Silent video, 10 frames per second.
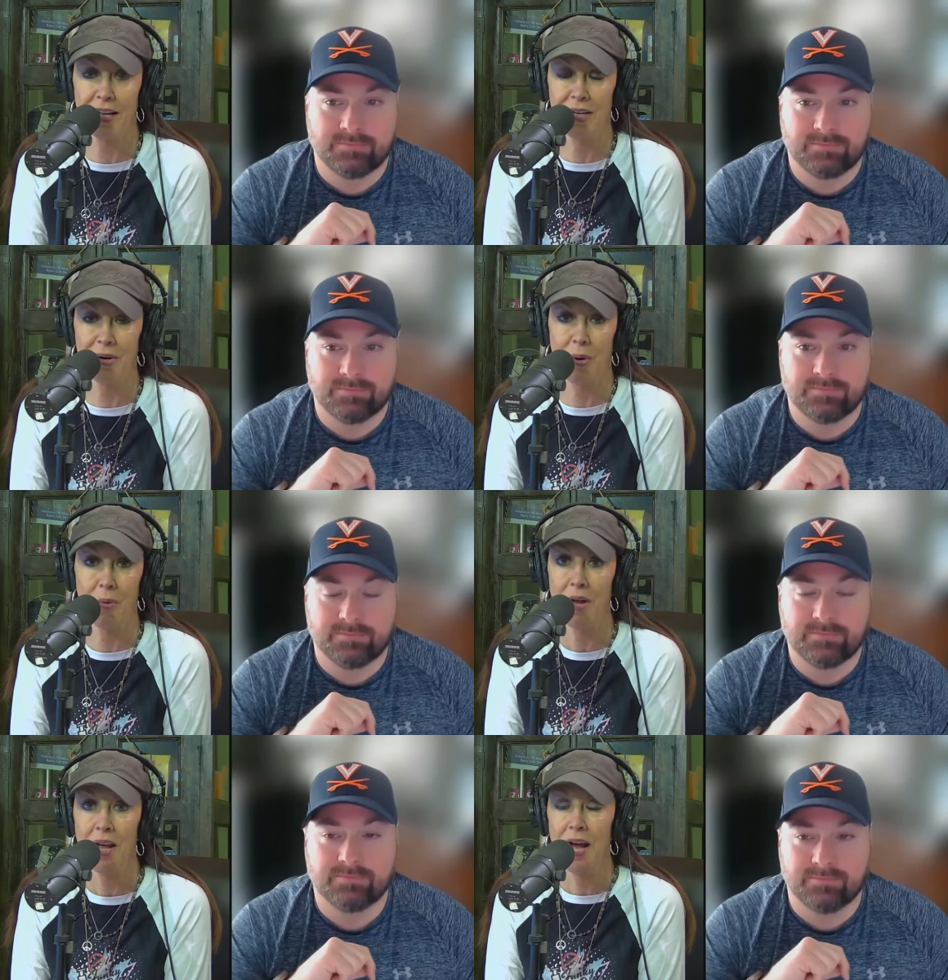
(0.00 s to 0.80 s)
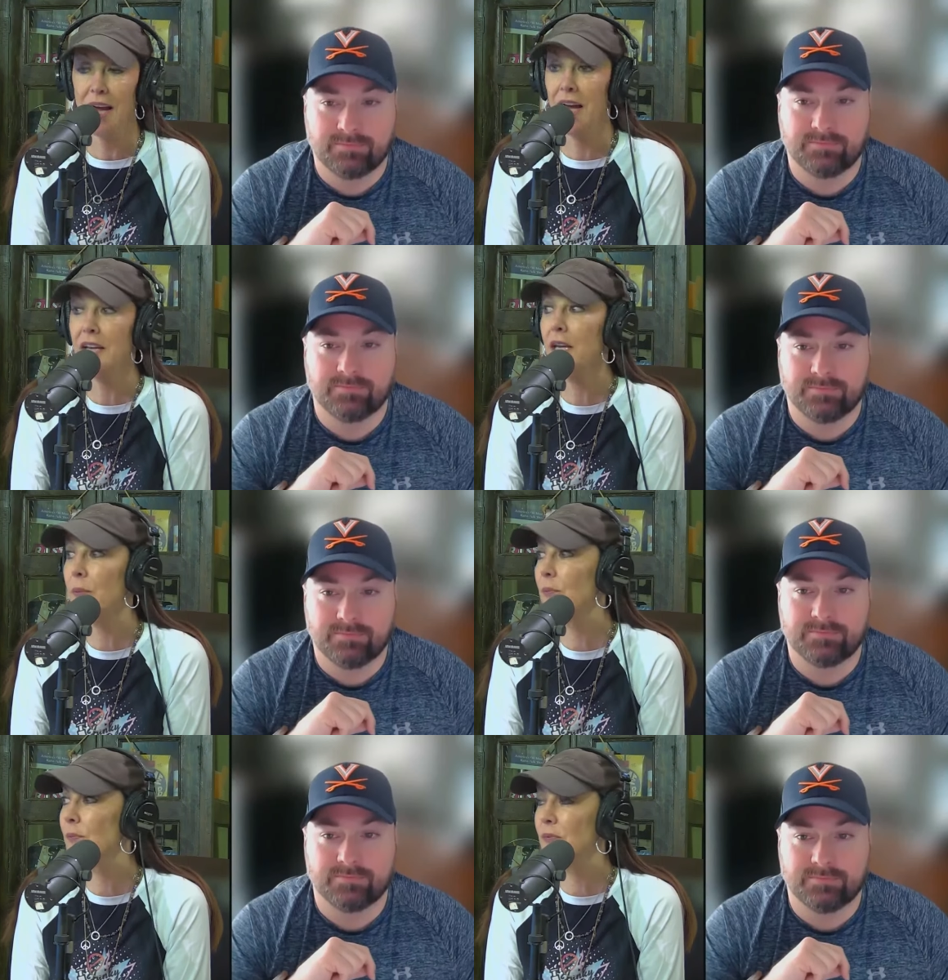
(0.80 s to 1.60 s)
Speaker 1: You know, I, I keep
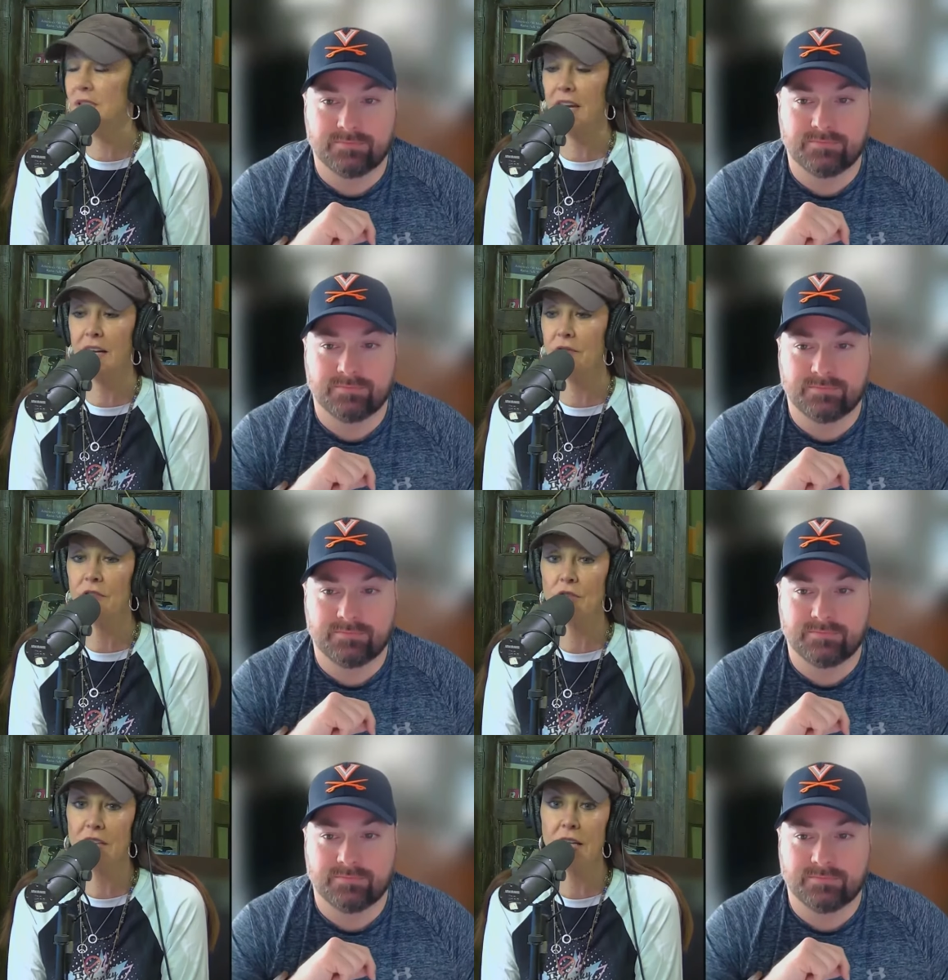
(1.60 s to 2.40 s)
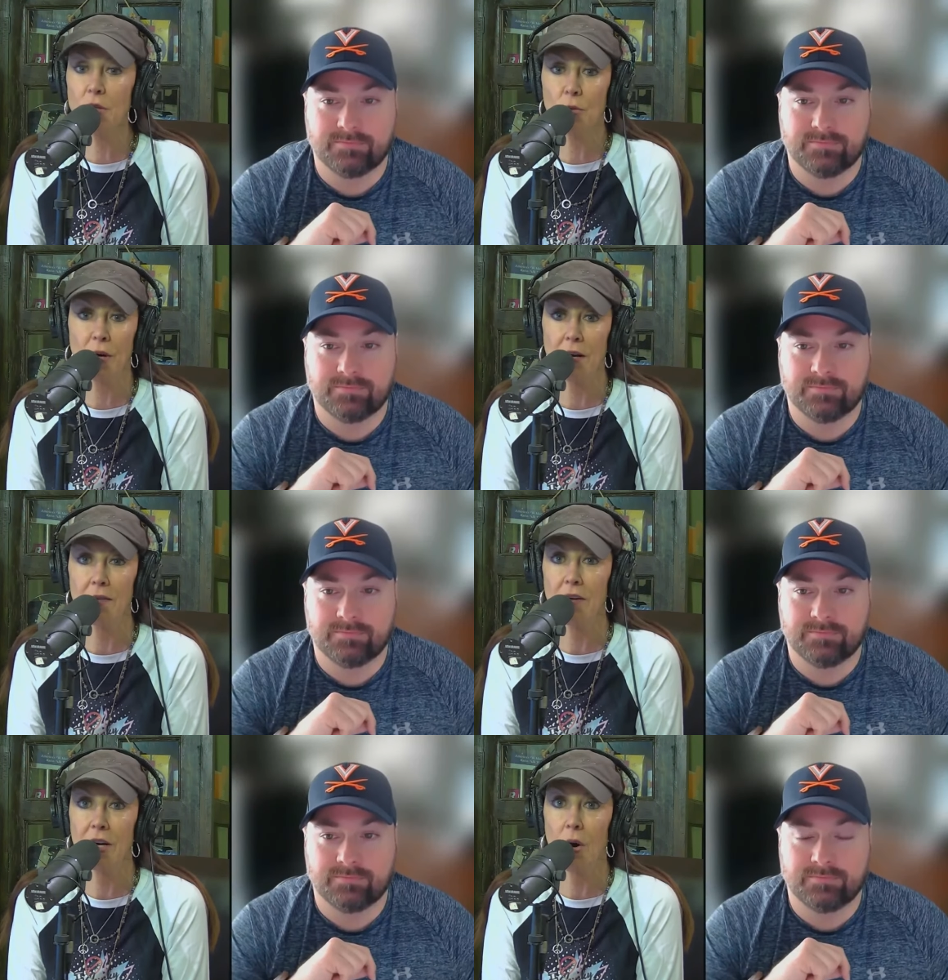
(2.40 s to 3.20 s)
saying it feels Hitlery.
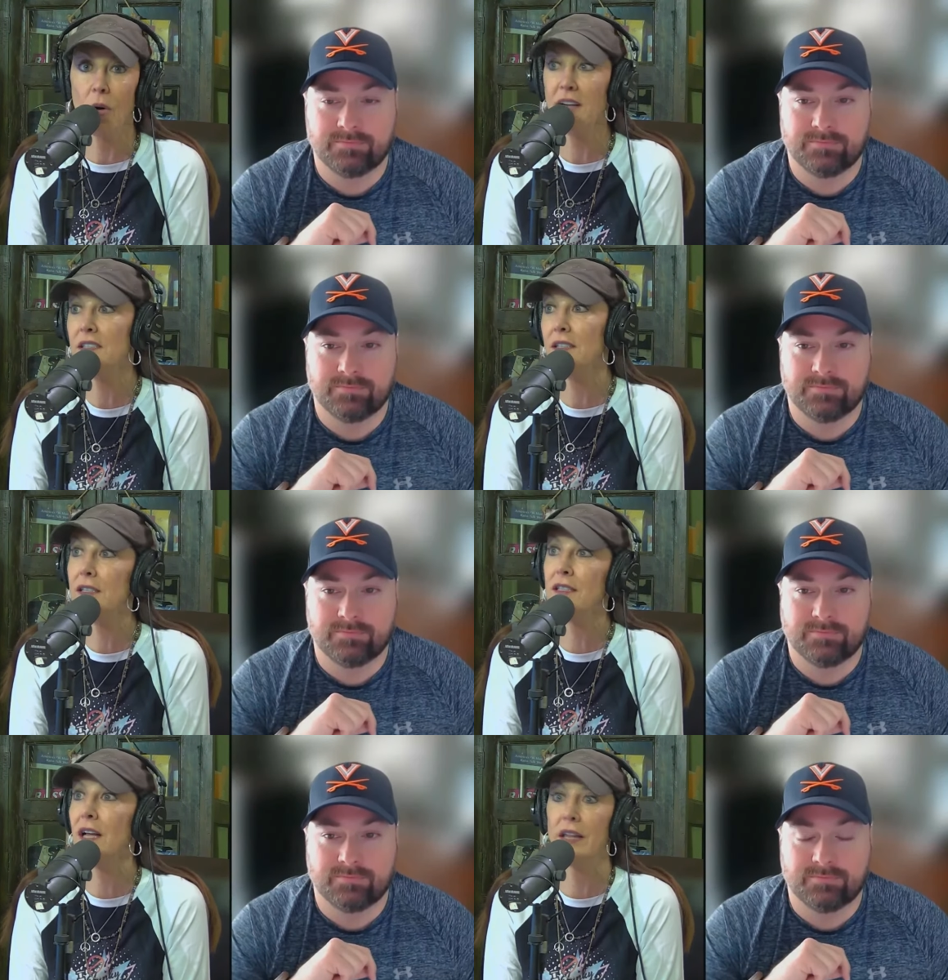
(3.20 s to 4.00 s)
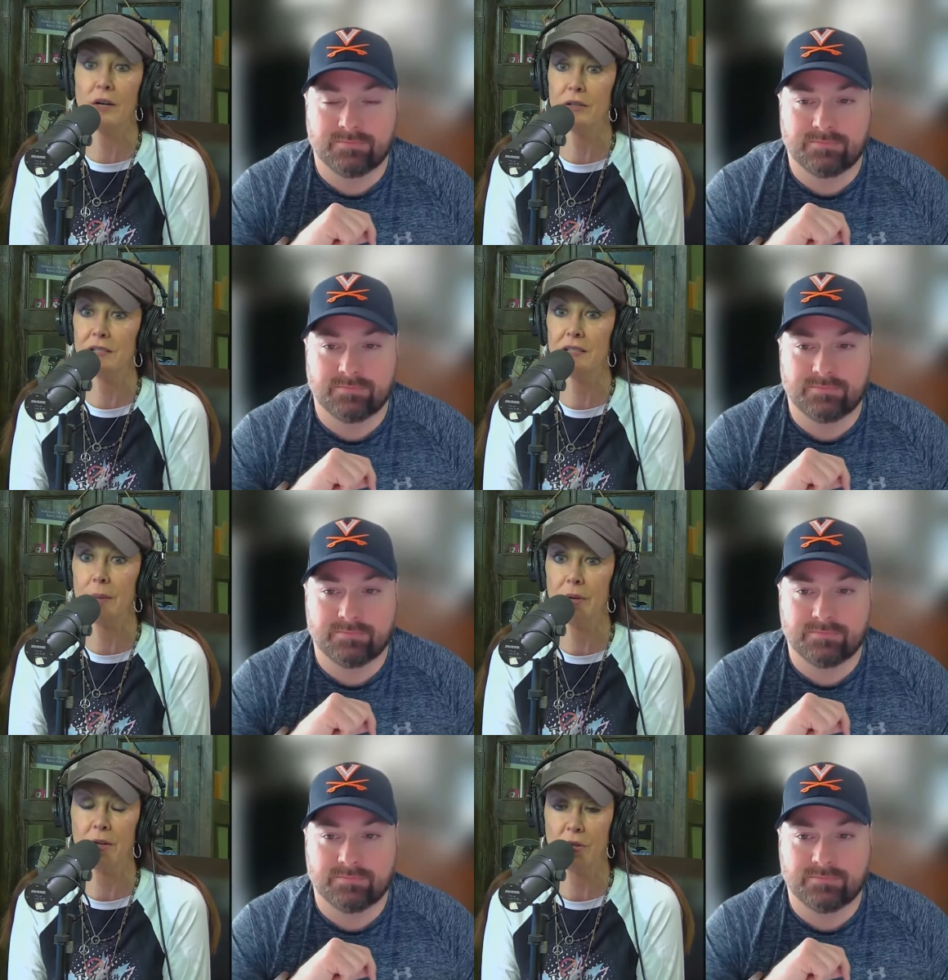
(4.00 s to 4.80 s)
Like, oh, I see. This is how they couldn't
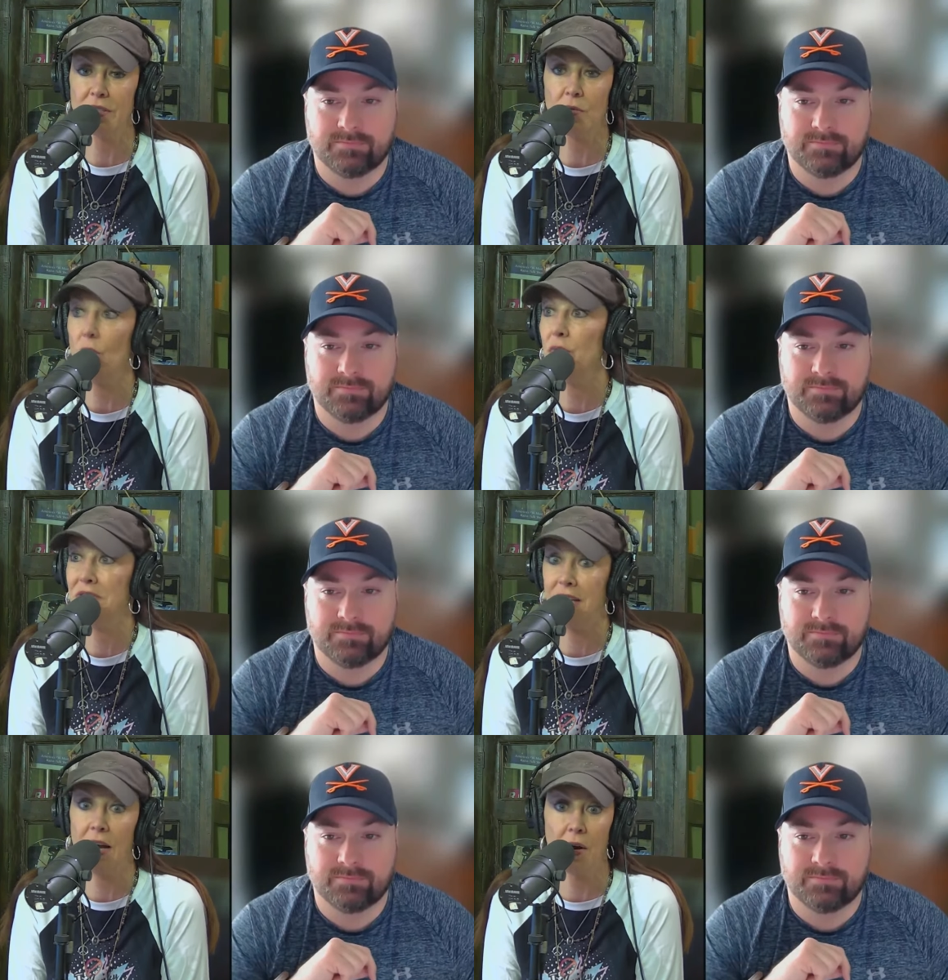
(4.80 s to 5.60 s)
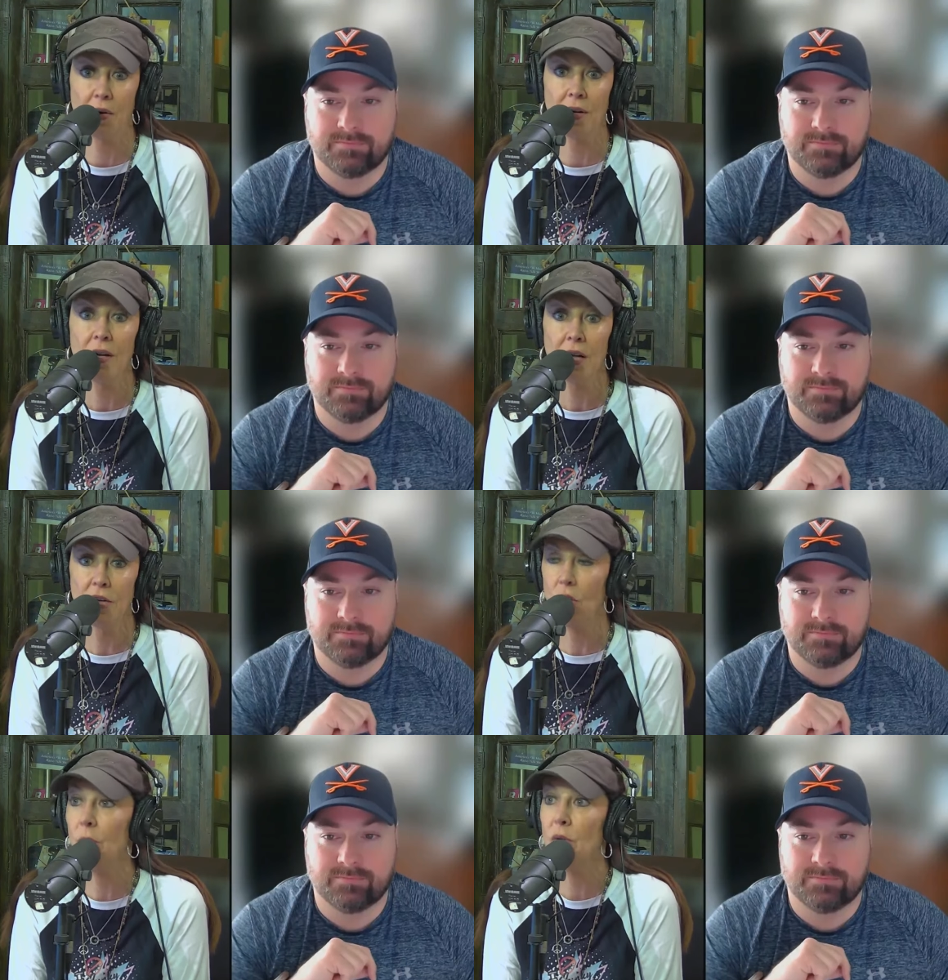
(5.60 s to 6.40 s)
stop Hitler because everyone was scared and
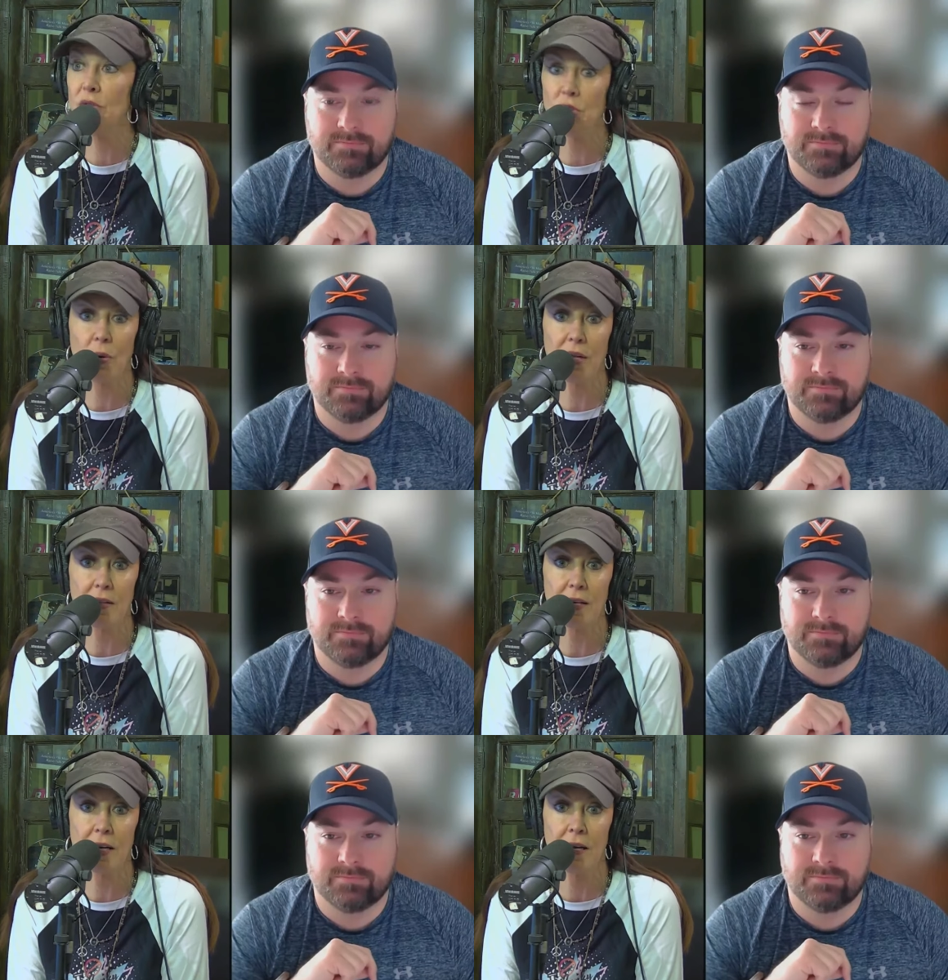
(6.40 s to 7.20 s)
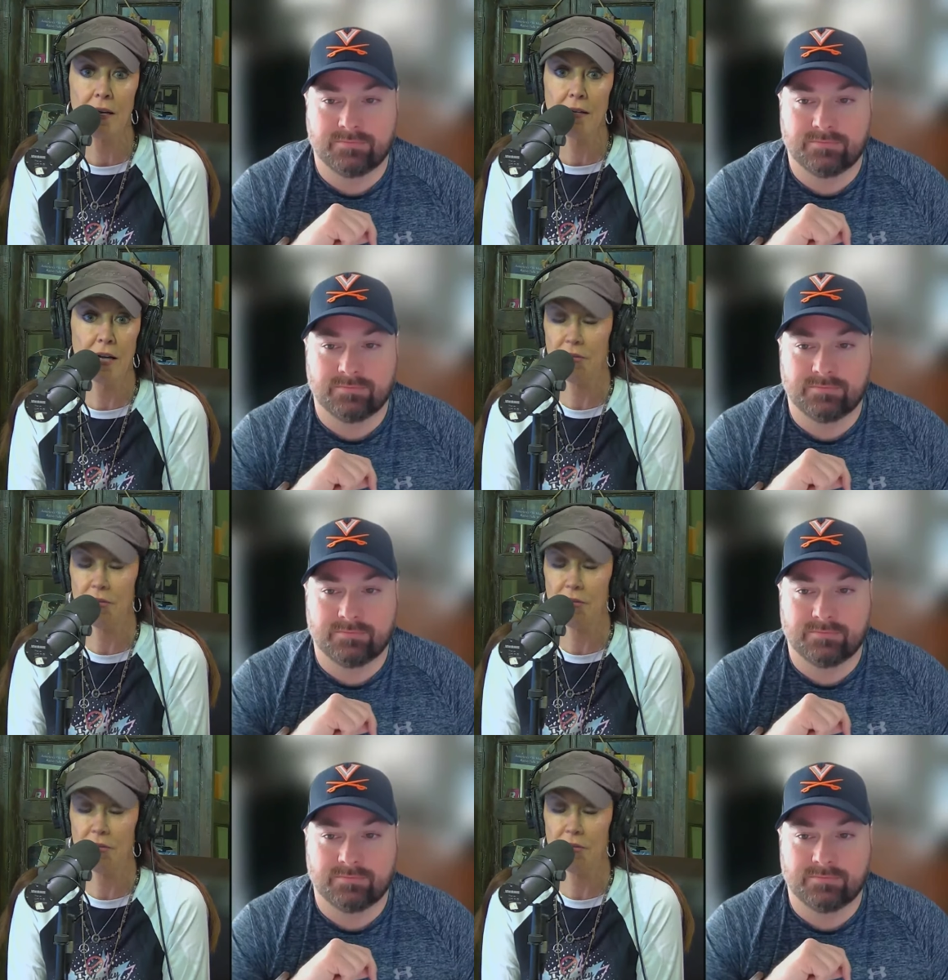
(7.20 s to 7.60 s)
nobody would do anything. Not the